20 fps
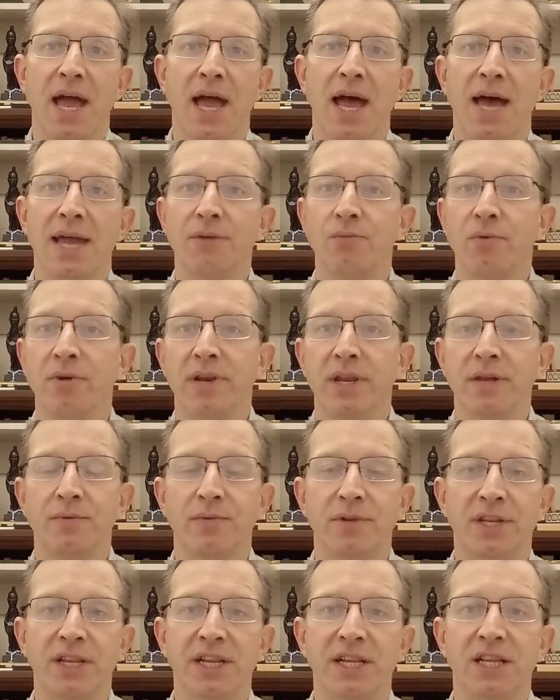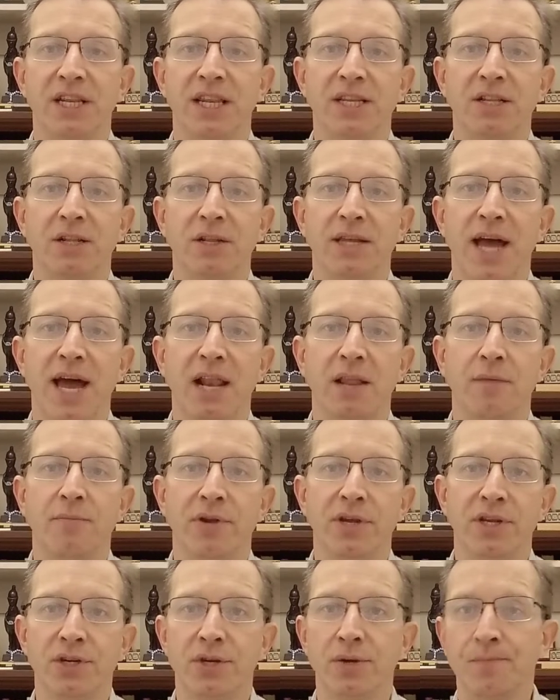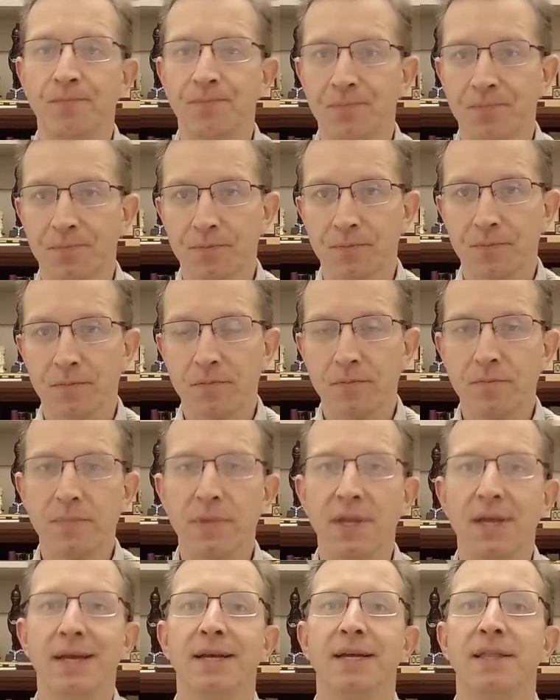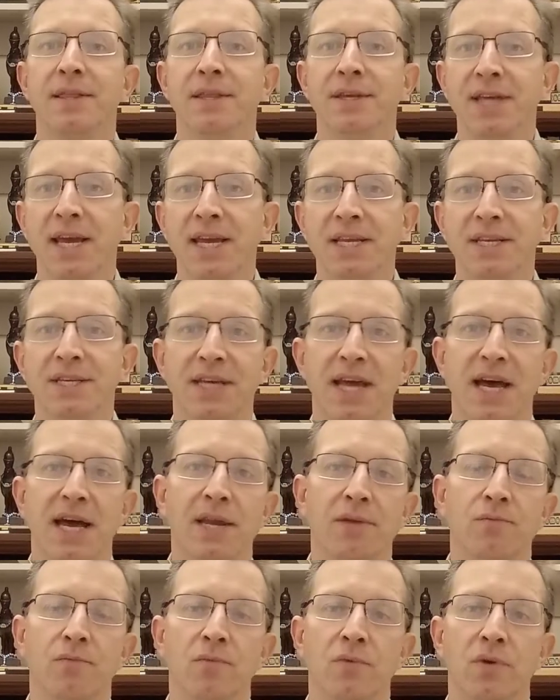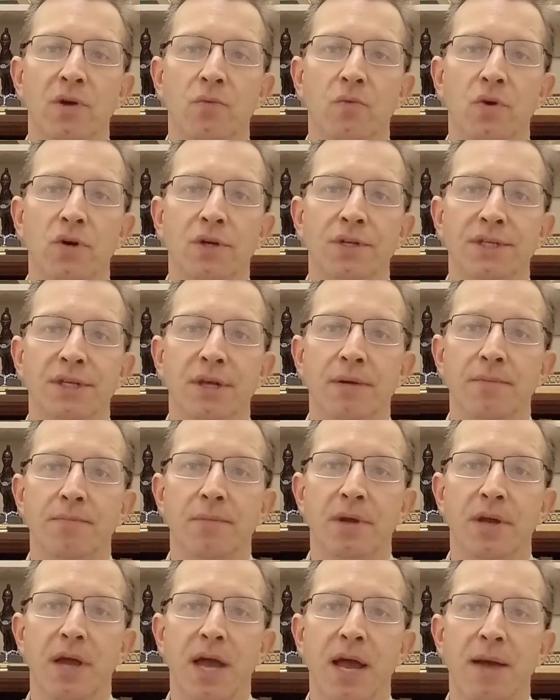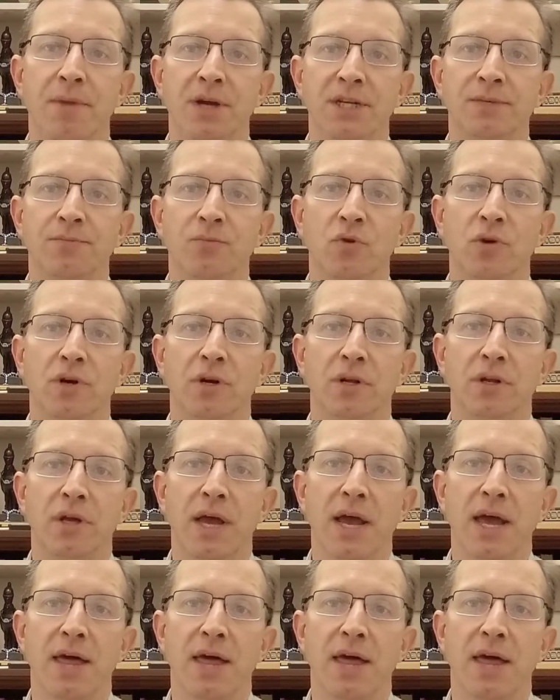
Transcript: and with little calibration. The second scan was much more